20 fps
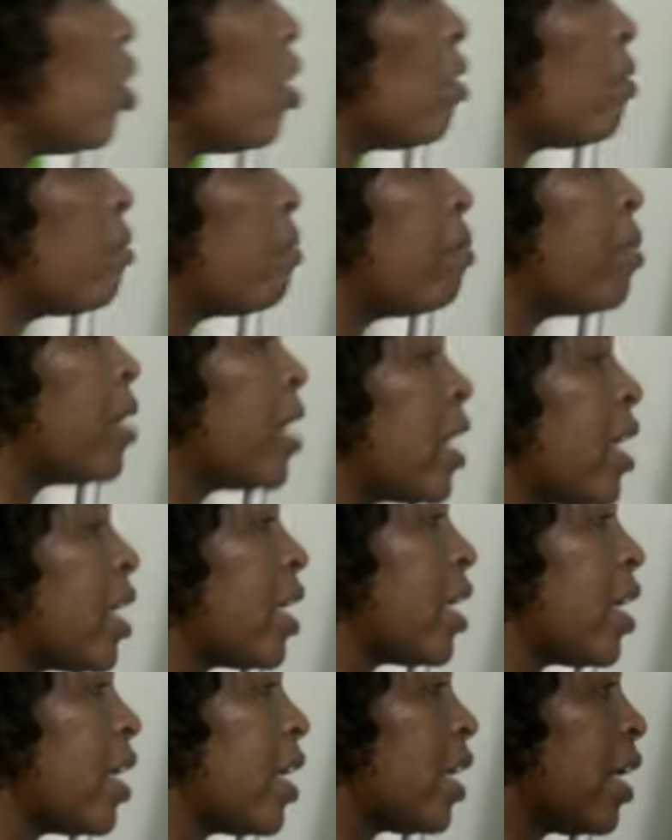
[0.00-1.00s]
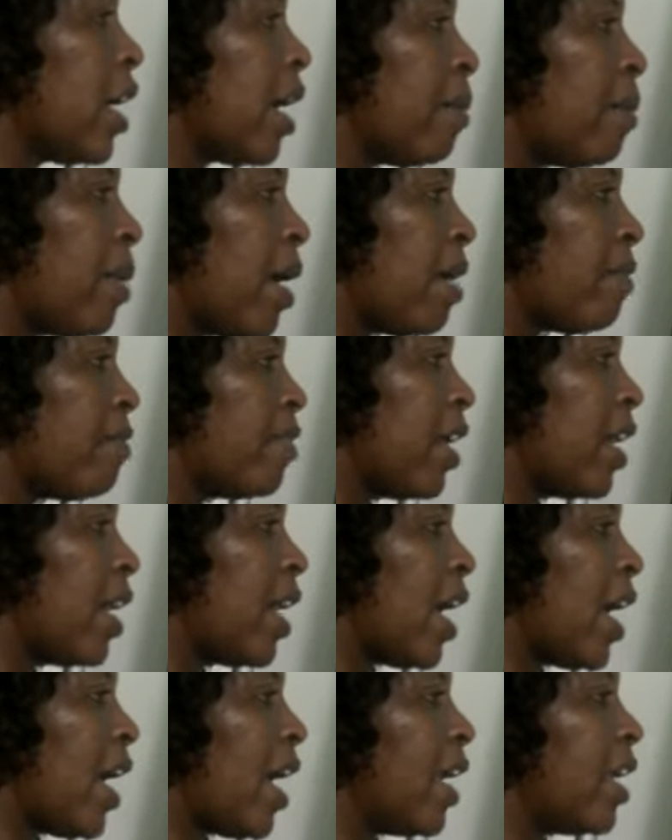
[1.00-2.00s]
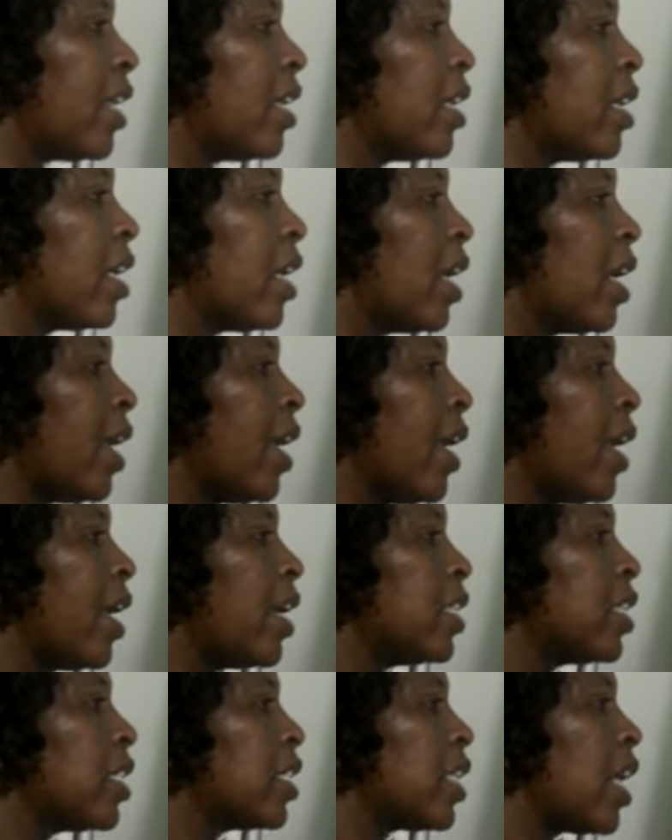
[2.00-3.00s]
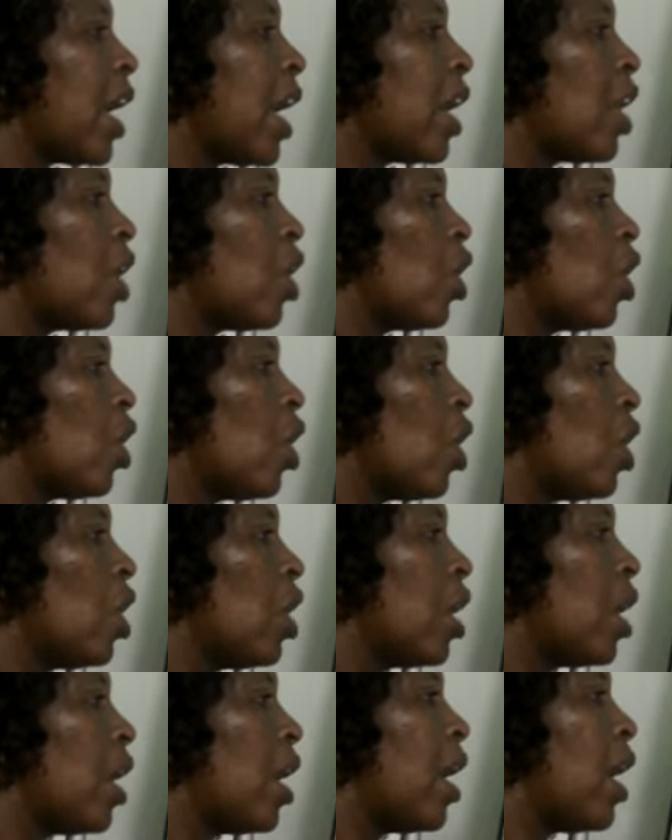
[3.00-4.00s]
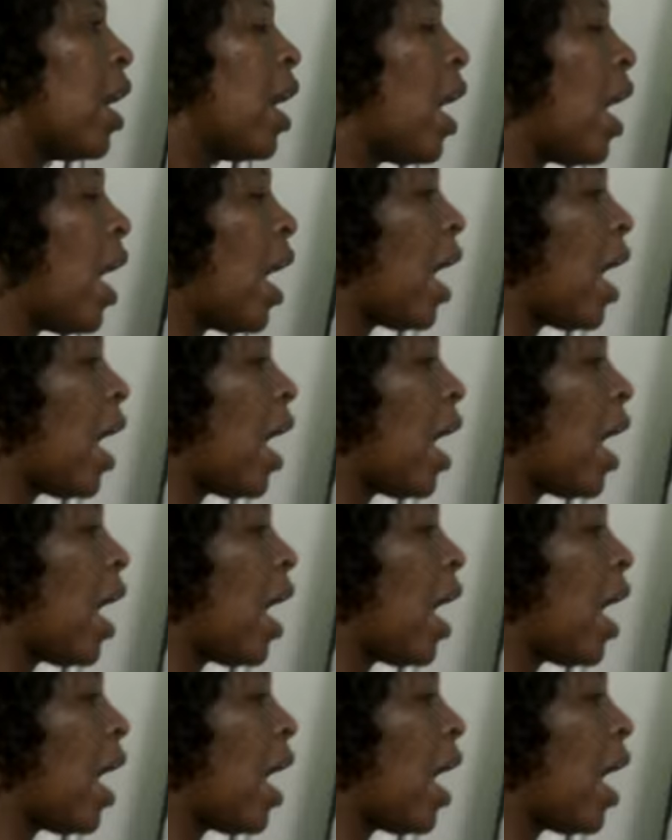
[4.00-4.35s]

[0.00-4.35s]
of B above the line, S circle, a